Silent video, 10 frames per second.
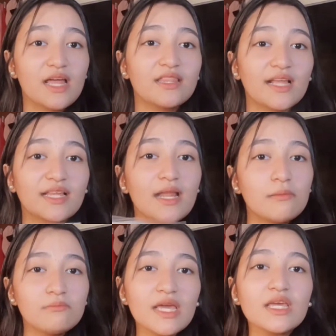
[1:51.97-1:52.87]
that can
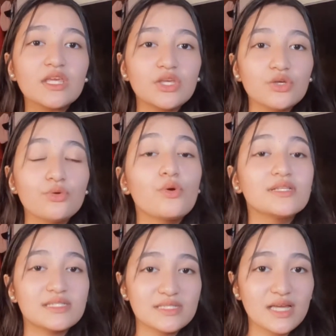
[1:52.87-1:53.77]
make you
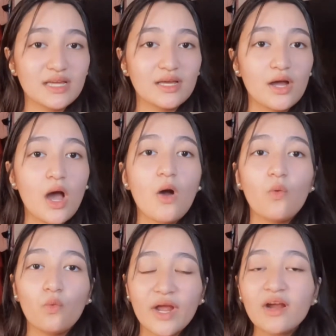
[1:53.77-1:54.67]
sick.
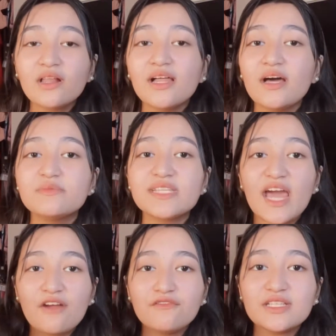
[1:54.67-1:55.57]
Wear gloves
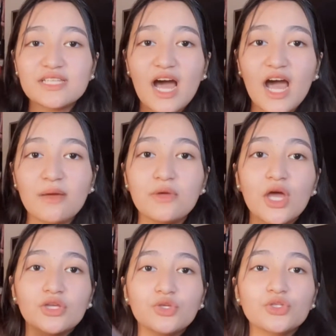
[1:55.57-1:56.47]
every time
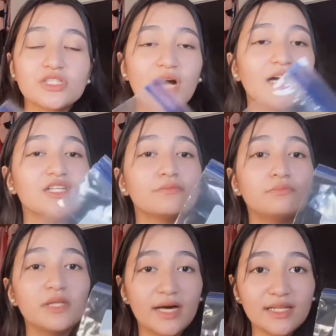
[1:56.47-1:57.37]
you touch
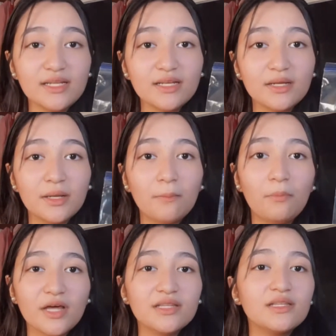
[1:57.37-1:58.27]
blood,
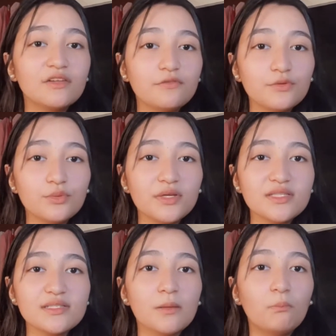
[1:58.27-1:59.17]
bodily
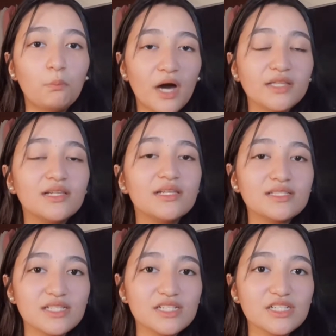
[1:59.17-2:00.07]
fluids, bodily
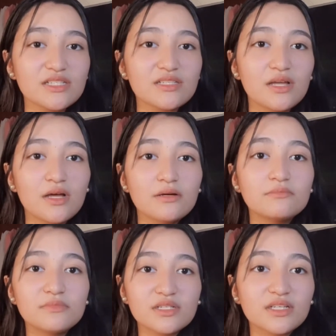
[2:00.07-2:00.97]
tissues,
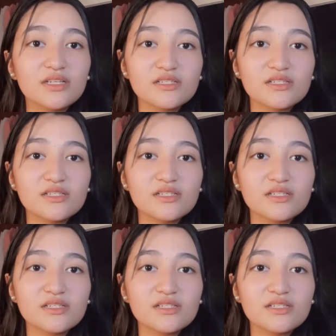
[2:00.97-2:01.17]
mucous